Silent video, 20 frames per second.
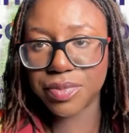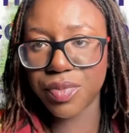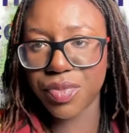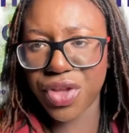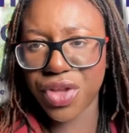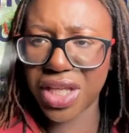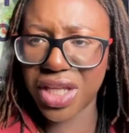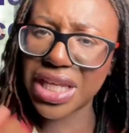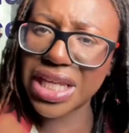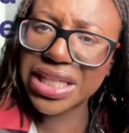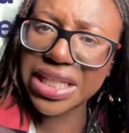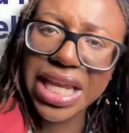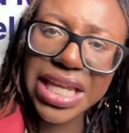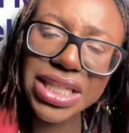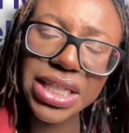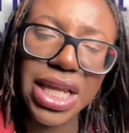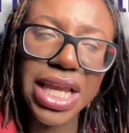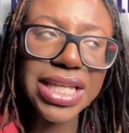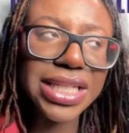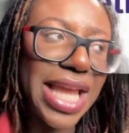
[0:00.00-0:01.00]
Because
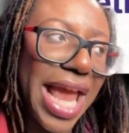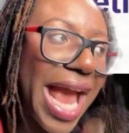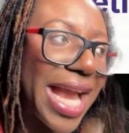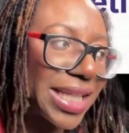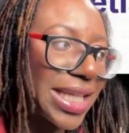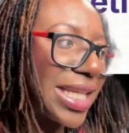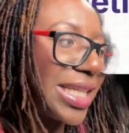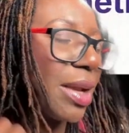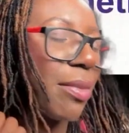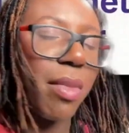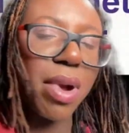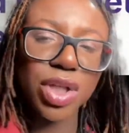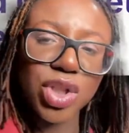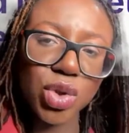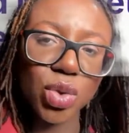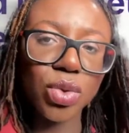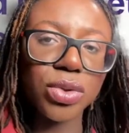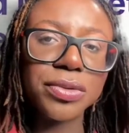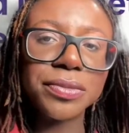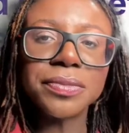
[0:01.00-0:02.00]
it's a
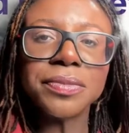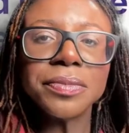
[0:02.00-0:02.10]
muscle.